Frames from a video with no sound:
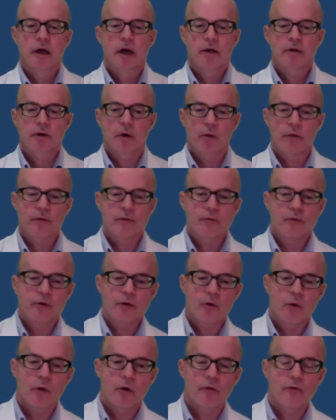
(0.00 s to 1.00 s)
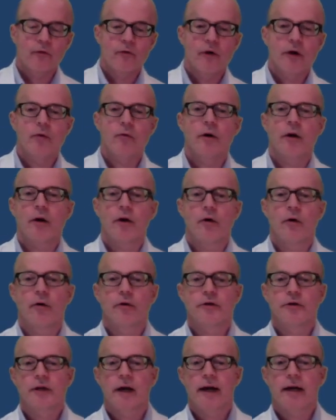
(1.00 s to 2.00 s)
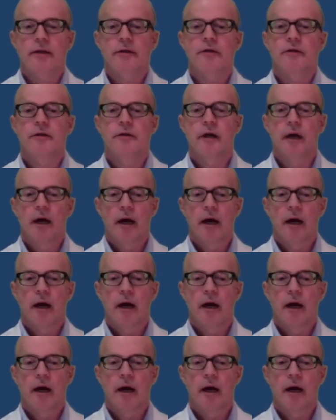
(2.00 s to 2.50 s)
So through your frequent neurochecks